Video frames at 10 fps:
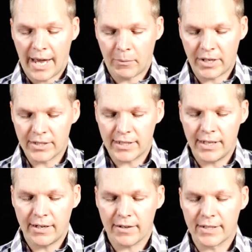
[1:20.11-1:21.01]
And what you can
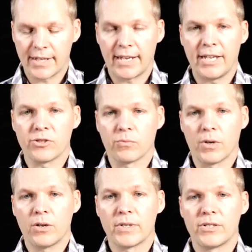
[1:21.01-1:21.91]
see here is that each
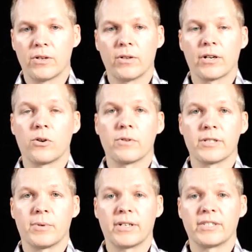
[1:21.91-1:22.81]
row is no longer
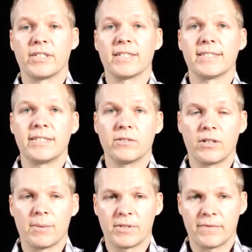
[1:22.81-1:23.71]
corresponding to a
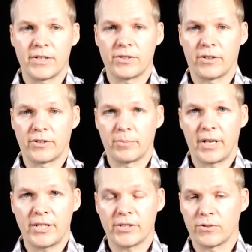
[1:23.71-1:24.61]
single observation on your
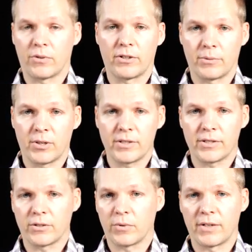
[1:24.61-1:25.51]
patient or on your
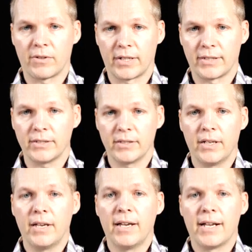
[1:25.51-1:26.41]
person or whatever it is.
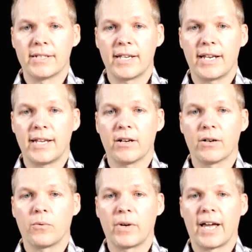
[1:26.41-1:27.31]
Instead
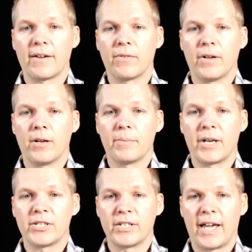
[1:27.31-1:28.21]
here we have
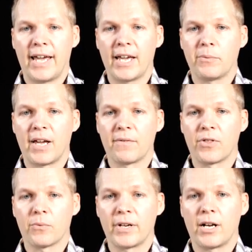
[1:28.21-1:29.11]
patient A and we have
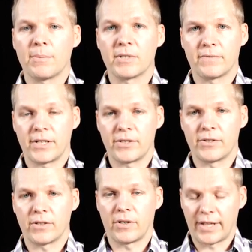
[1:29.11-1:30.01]
3
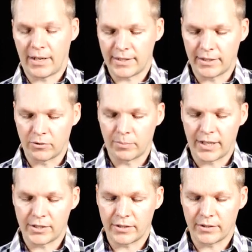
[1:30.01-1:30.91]
observations on that single
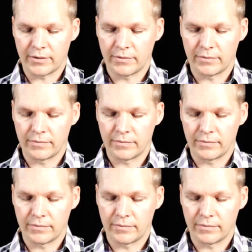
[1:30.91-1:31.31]
patient.